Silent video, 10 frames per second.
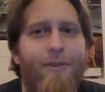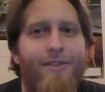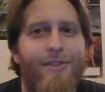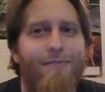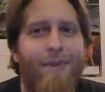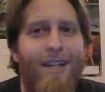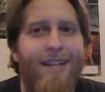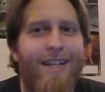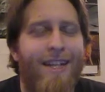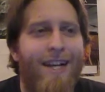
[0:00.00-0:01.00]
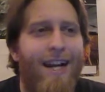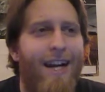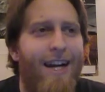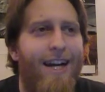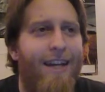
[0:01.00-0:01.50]
It's just, my
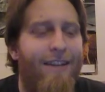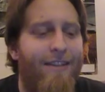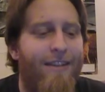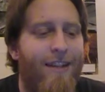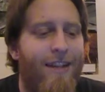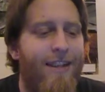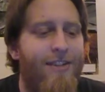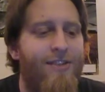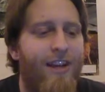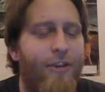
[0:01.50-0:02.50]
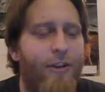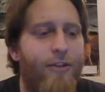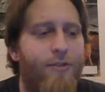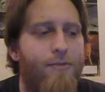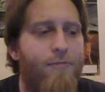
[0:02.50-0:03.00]
God, can these
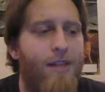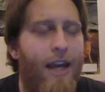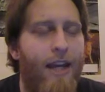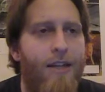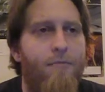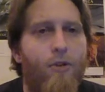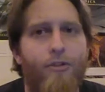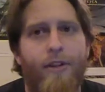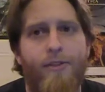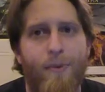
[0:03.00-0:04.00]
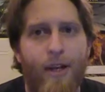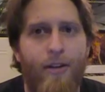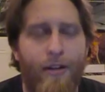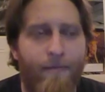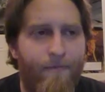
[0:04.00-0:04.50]
characters be any more
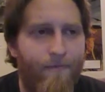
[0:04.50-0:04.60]
transparent?